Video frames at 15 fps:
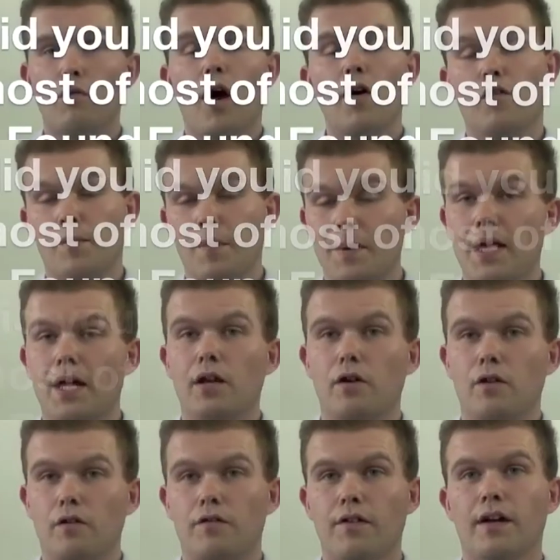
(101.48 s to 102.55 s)
Right from the beginning
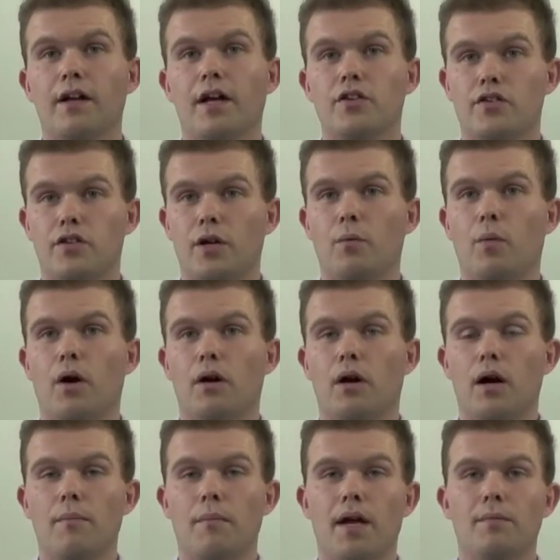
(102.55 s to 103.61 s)
of Foundation Year 1
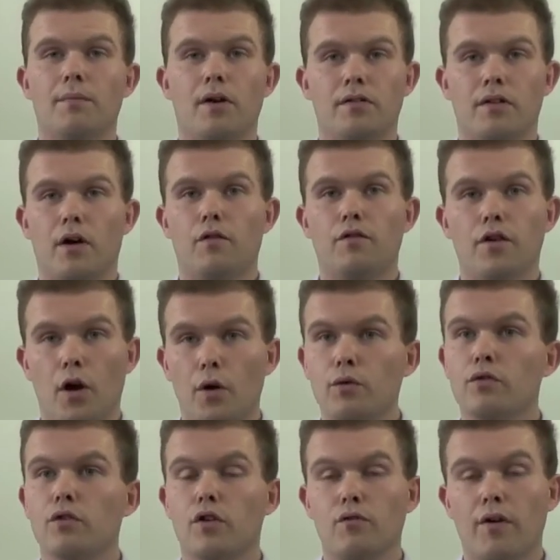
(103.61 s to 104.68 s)
I made myself
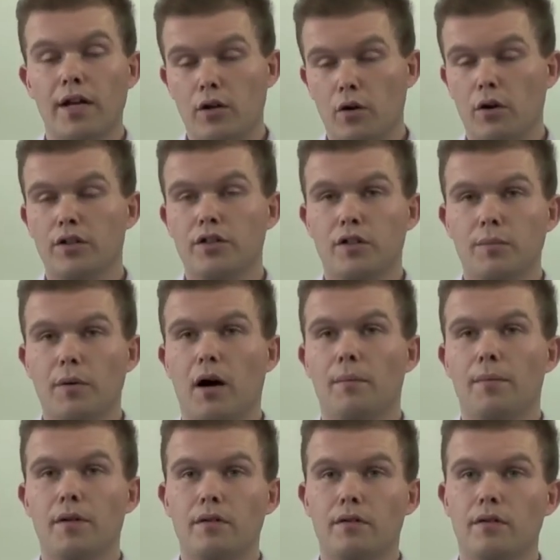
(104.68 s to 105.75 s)
known to the radiology
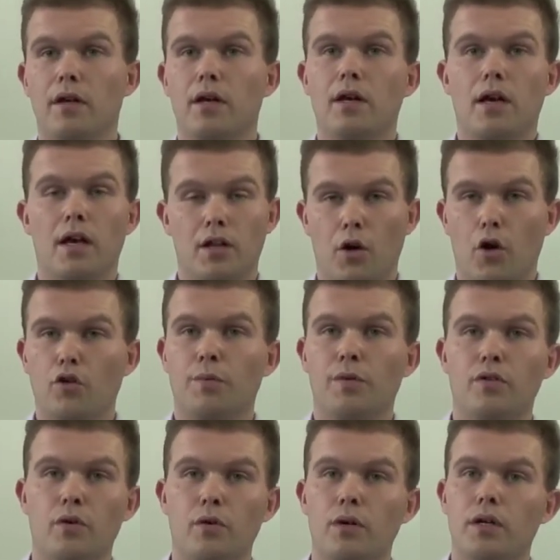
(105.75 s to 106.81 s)
department in the
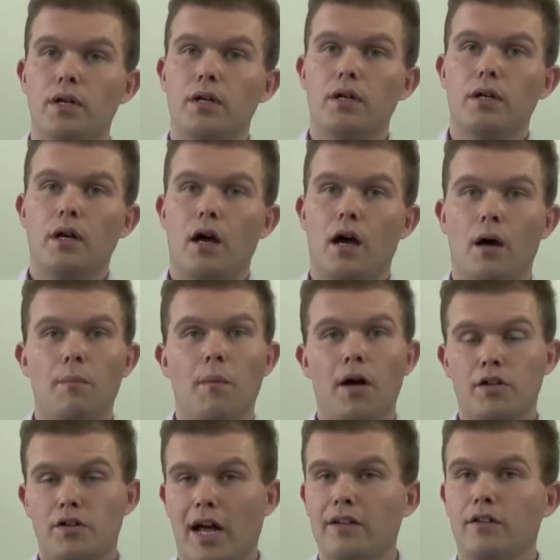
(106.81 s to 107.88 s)
hospital.
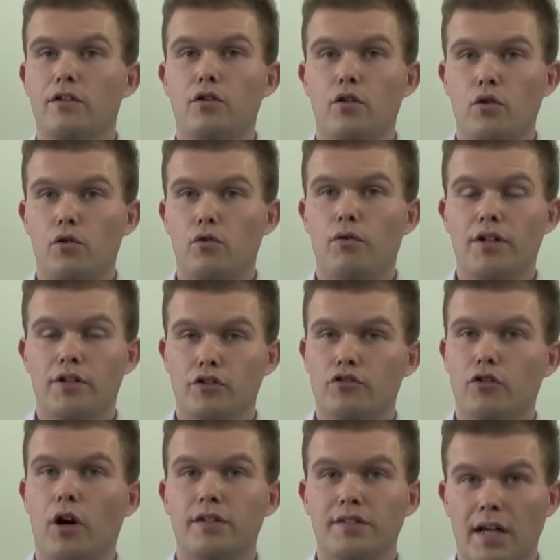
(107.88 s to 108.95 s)
I chatted to
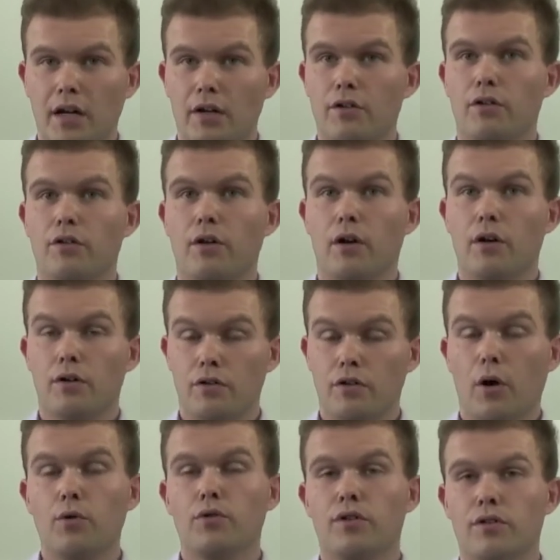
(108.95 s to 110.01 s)
registrars and
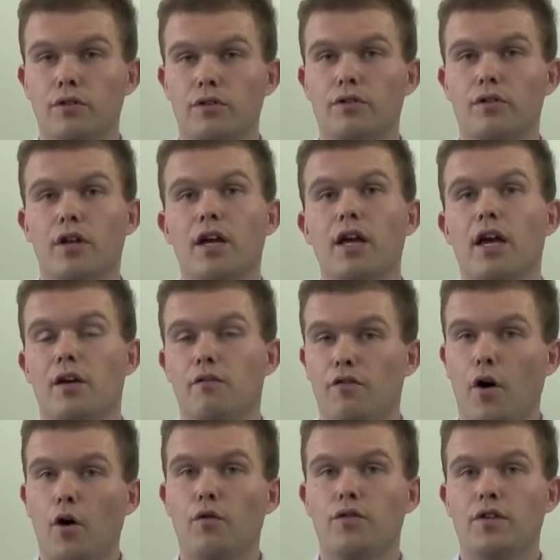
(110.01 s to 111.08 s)
consultants
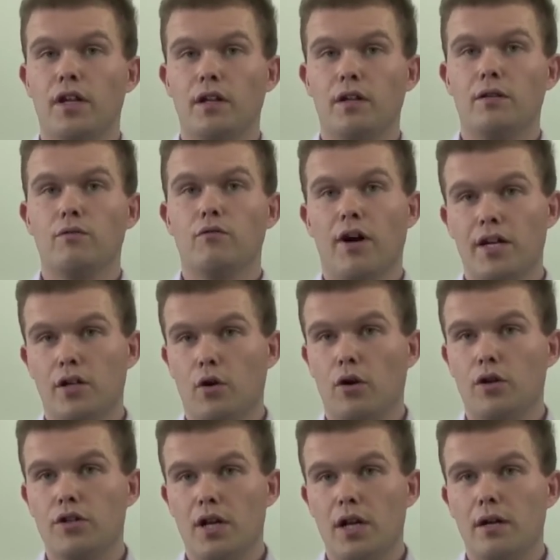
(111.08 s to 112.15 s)
involved in
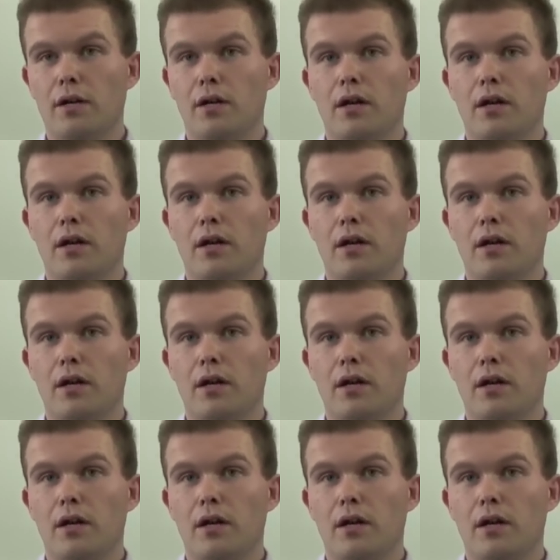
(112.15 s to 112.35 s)
radiology,